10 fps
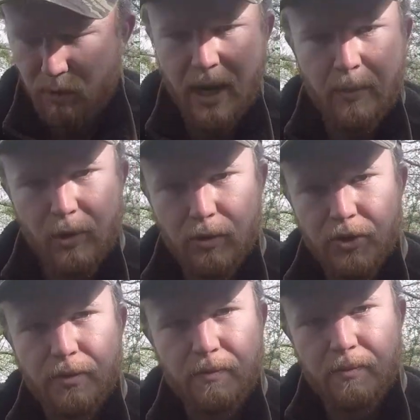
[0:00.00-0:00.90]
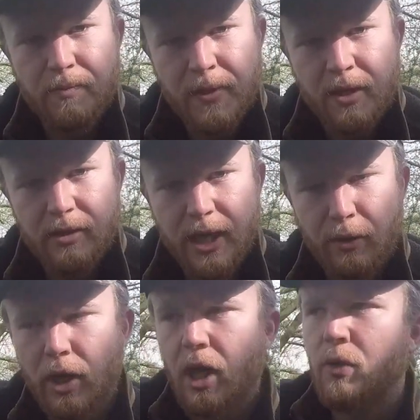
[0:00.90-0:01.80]
mammals
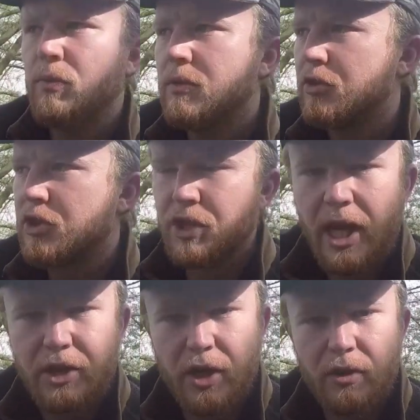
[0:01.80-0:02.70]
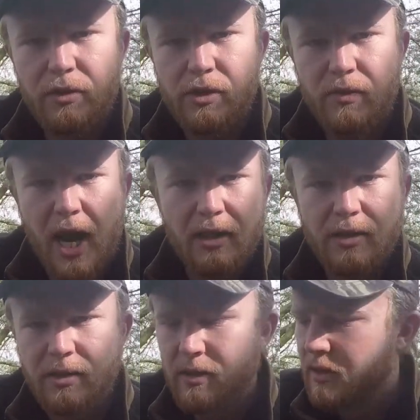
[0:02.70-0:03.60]
down low, such as hedgehogs, rats,